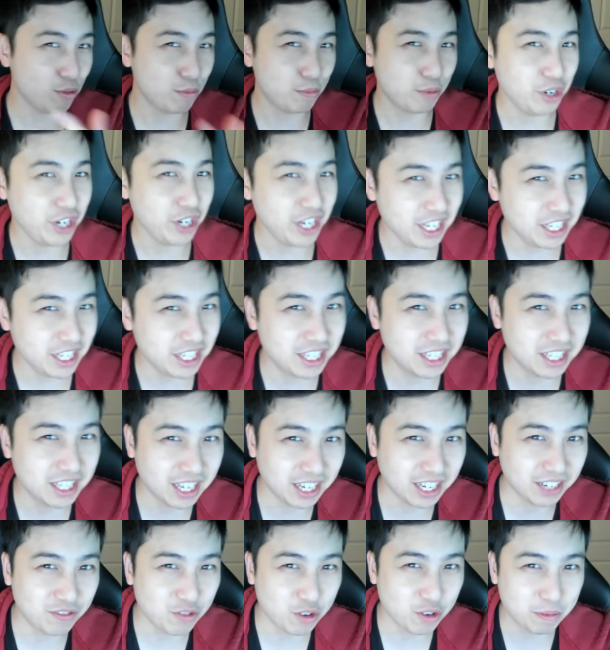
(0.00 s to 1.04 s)
Uber Eats
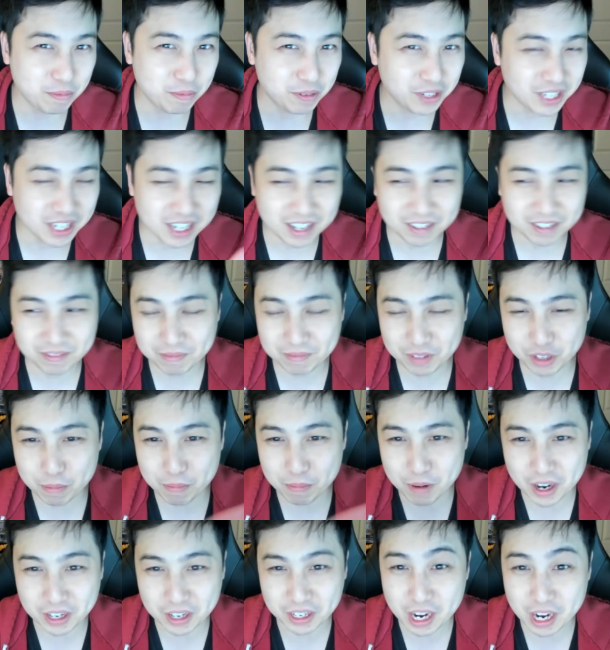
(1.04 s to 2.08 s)
like 40% off
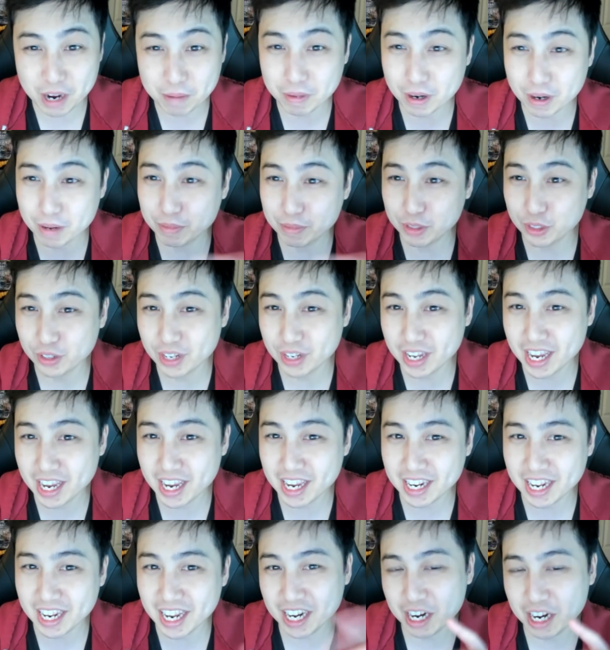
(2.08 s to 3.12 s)
coupon, I'll probably do
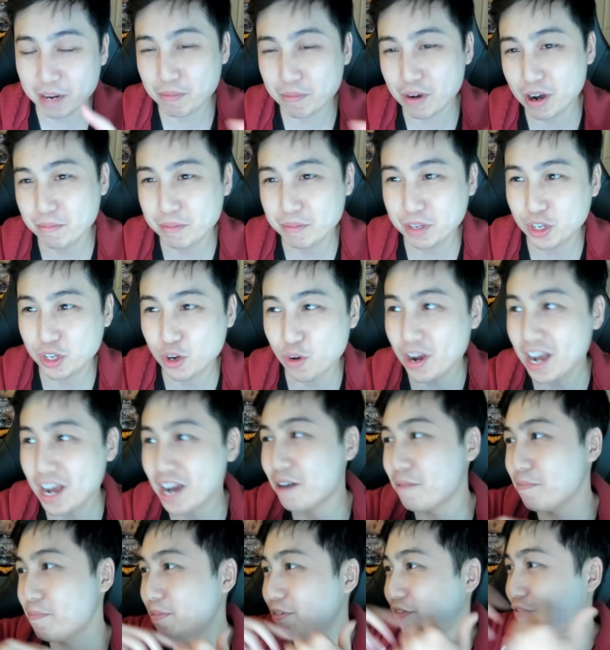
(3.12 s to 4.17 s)
that. And I'll probably go
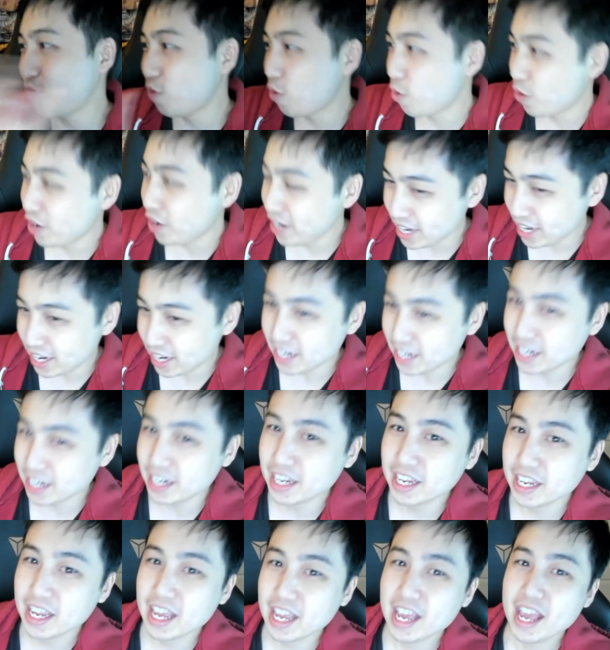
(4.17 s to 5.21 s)
out
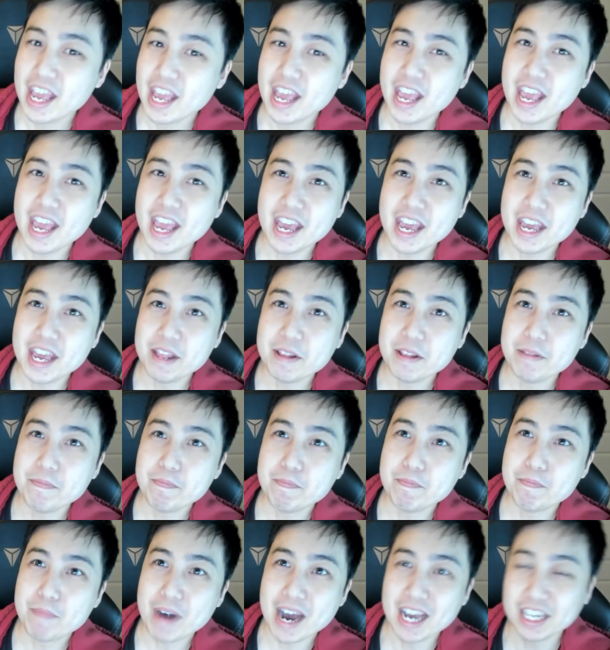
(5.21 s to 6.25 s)
beforehand
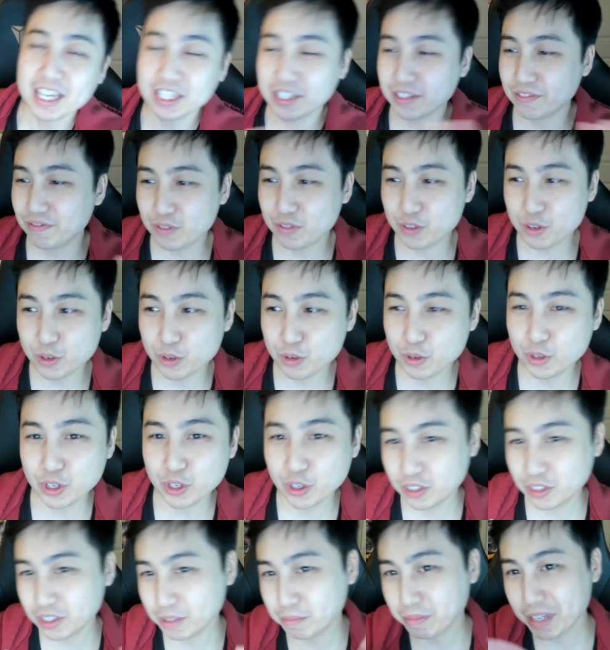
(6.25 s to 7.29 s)
and buy some food
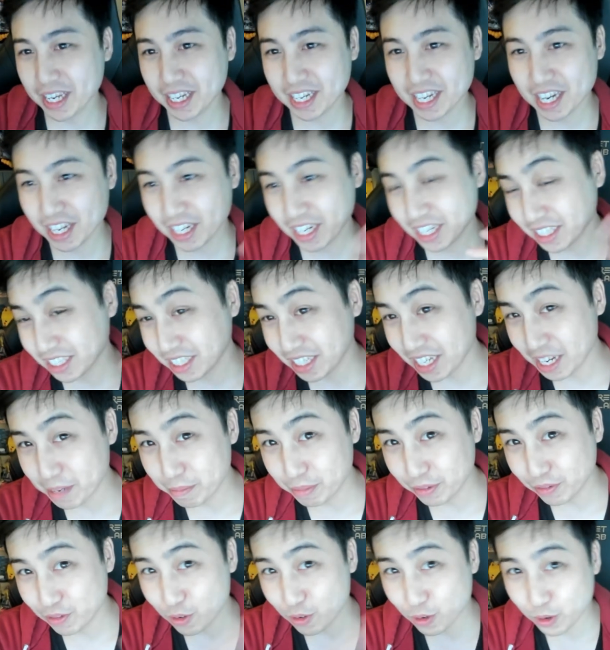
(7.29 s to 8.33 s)
or some takeout like the day
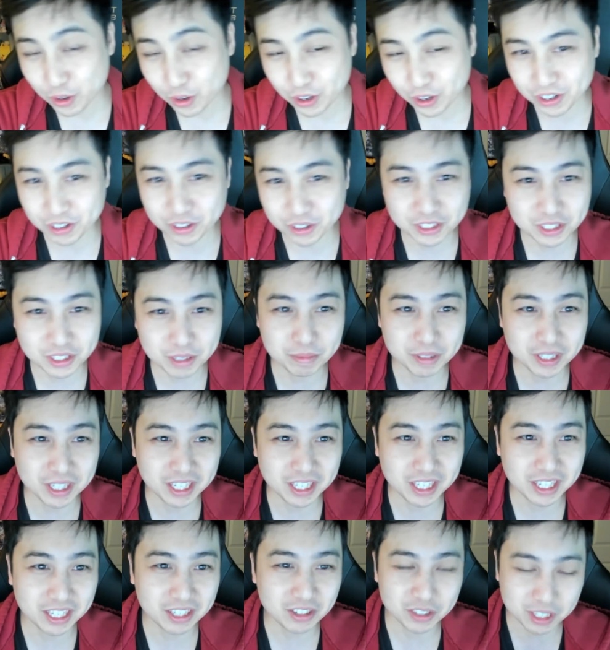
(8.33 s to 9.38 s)
before or
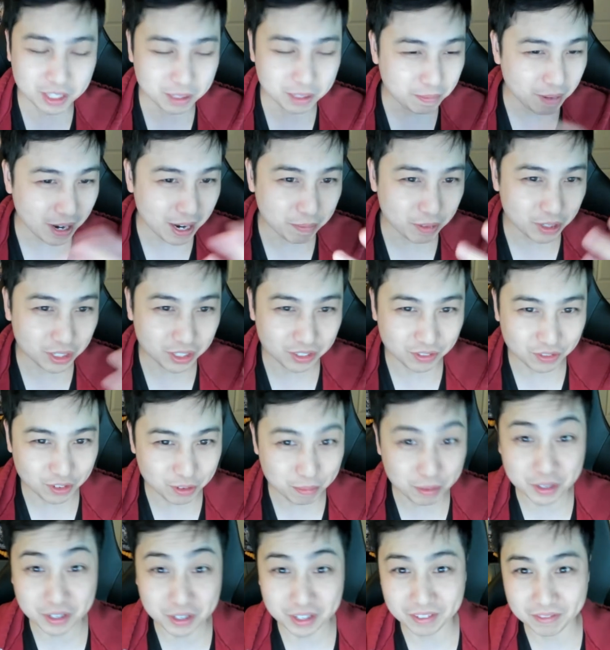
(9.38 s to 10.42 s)
something, or just buy a bunch of
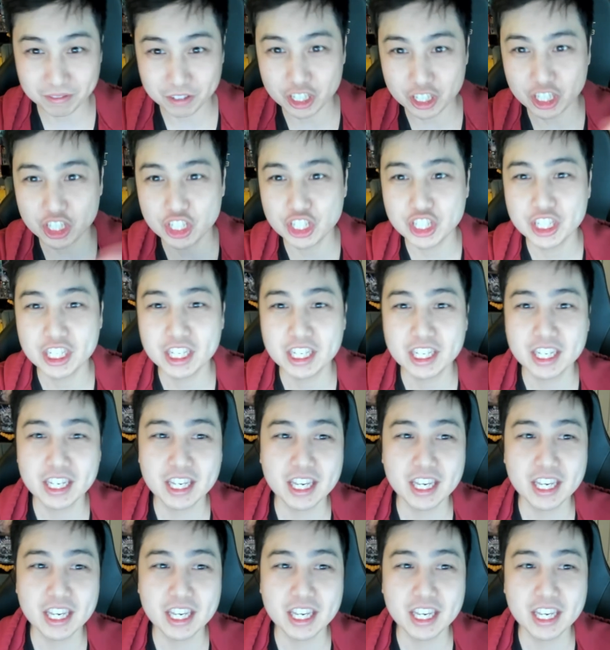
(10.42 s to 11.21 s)
food, put in the fridge.